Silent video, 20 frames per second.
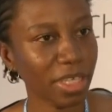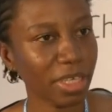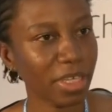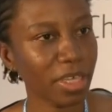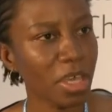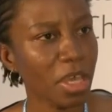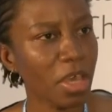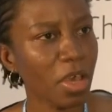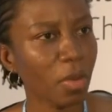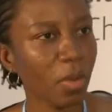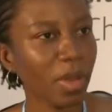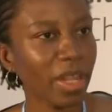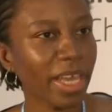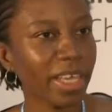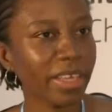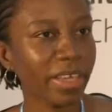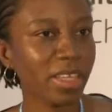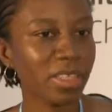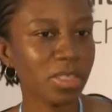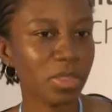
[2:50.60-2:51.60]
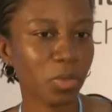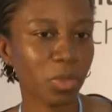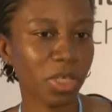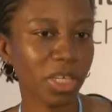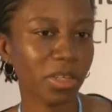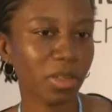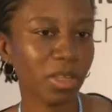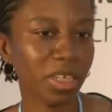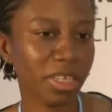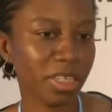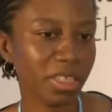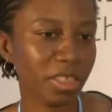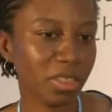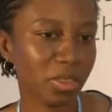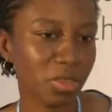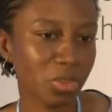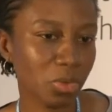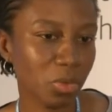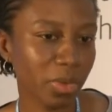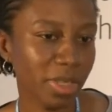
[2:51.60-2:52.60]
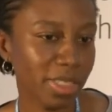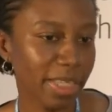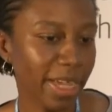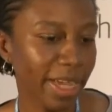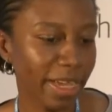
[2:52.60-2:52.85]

Okay. Well, I guess we can look at it in two ways.